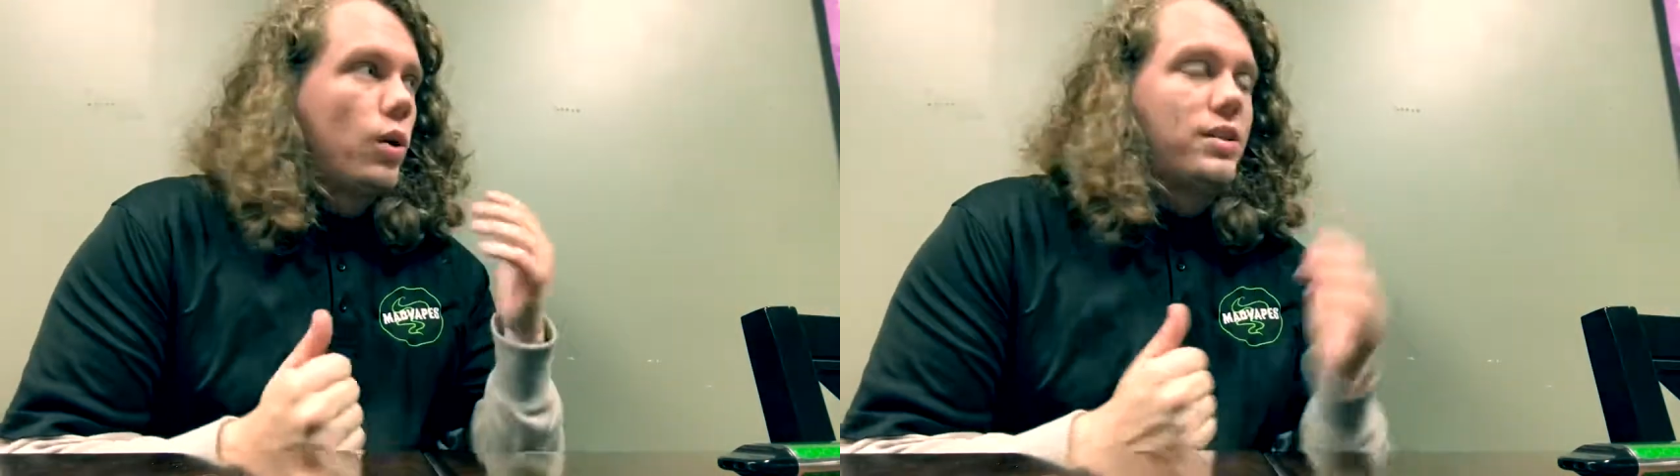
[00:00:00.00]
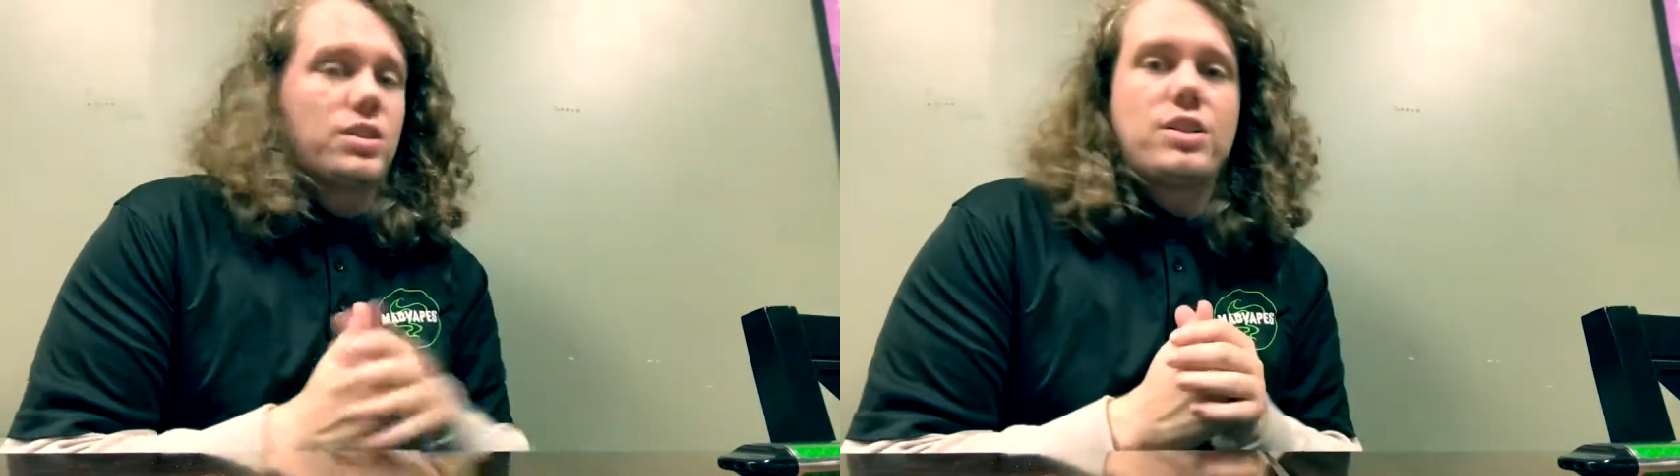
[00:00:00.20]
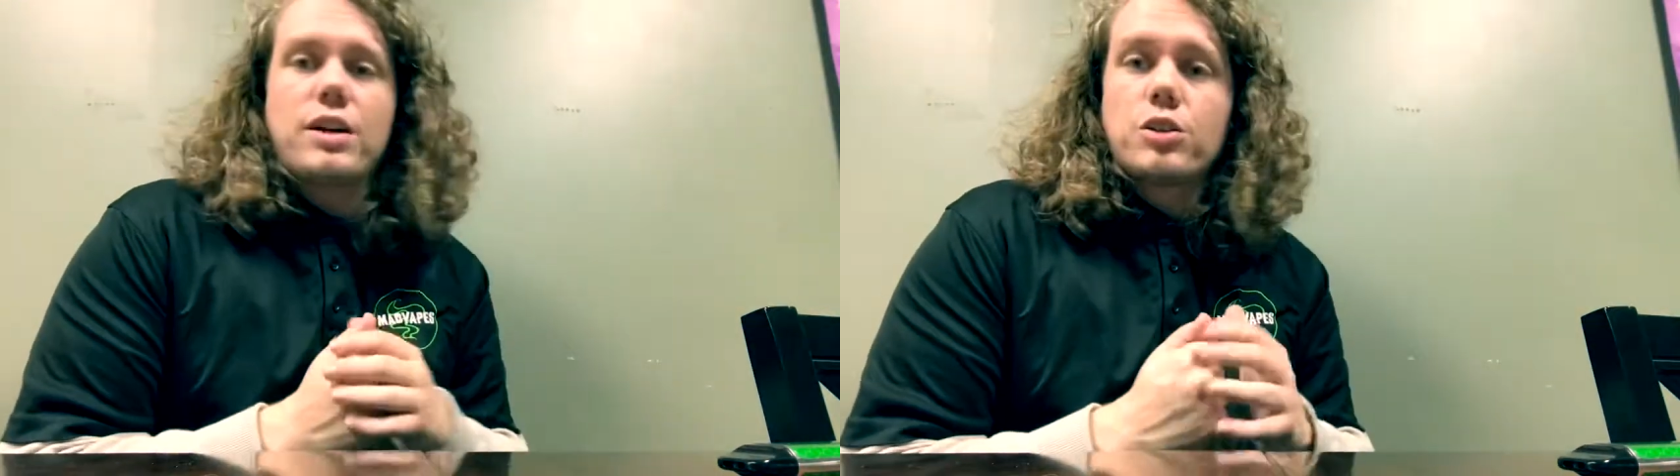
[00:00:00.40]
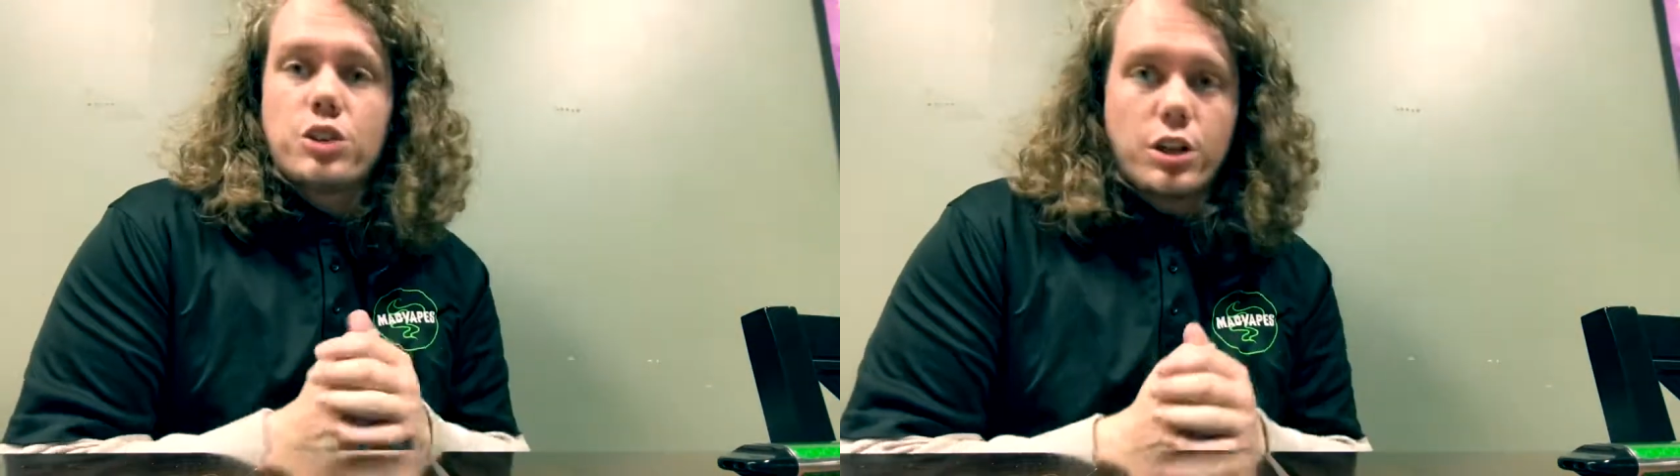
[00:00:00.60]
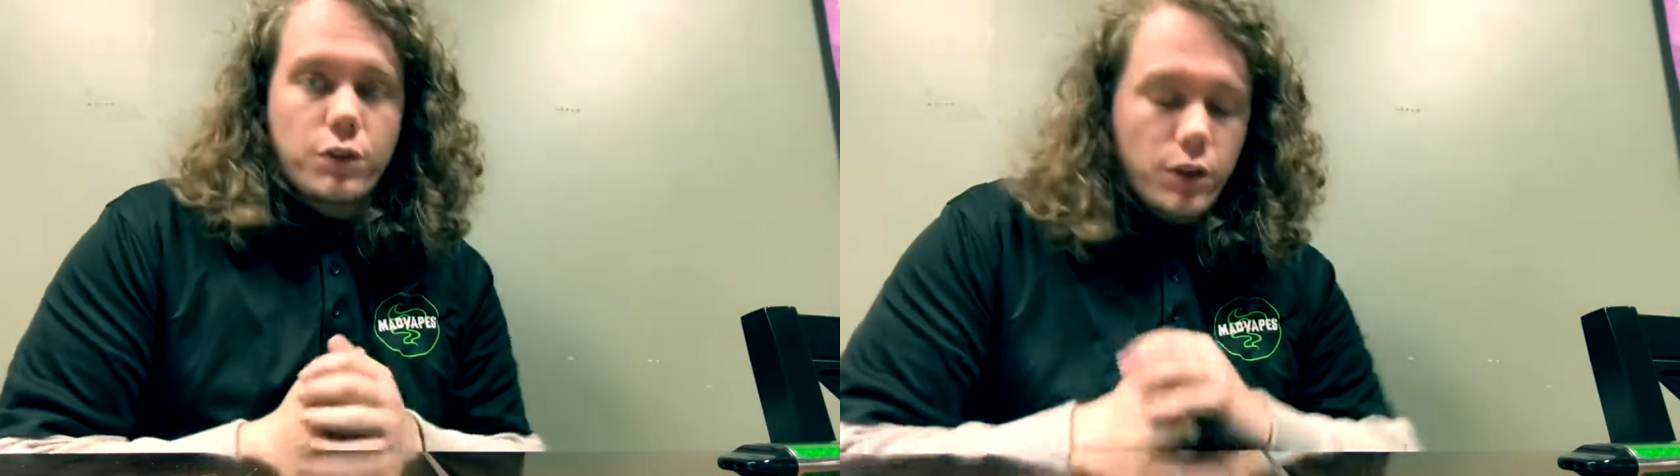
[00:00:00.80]
Oasis Nectar,
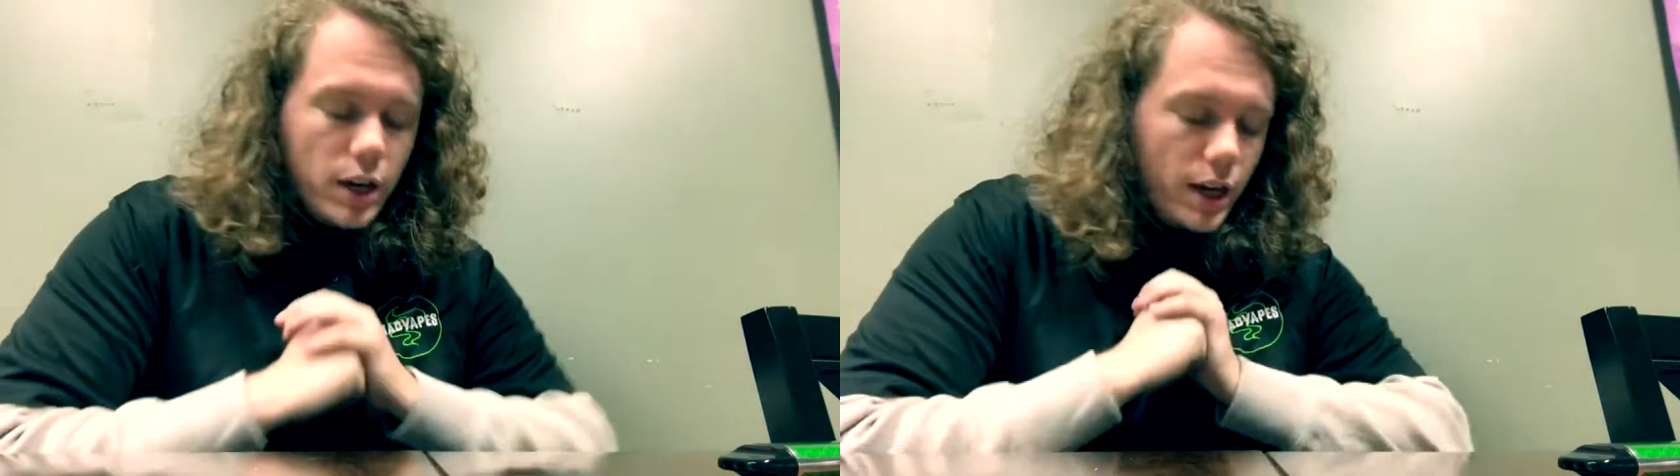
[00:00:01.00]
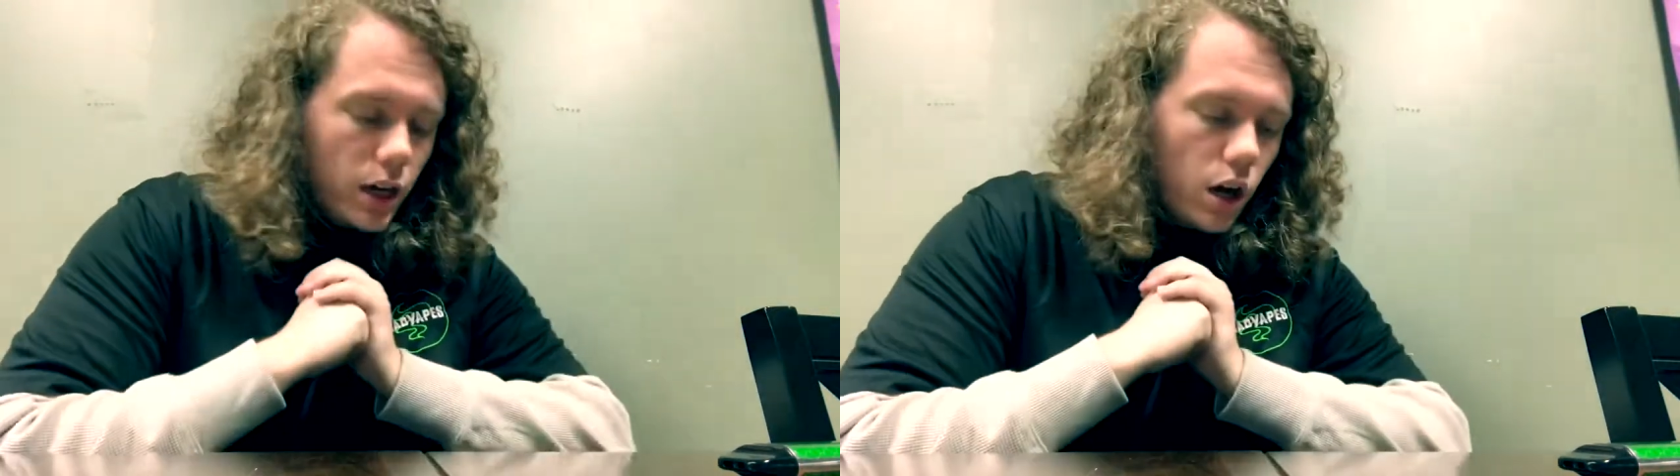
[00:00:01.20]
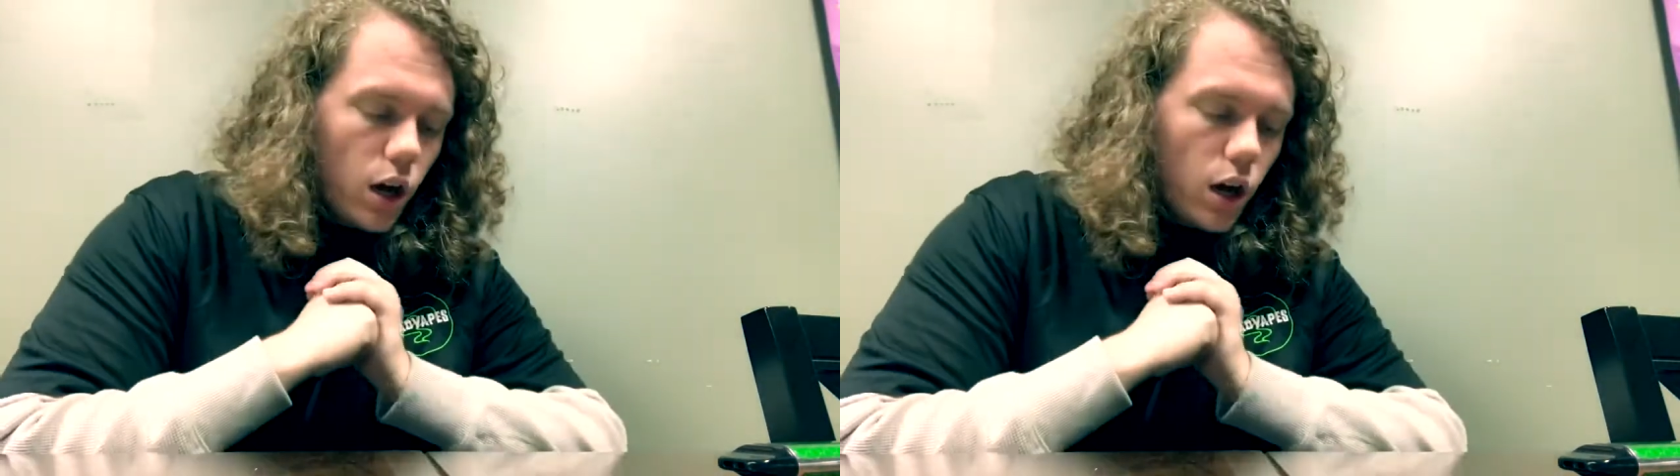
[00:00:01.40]
Checkered Flag,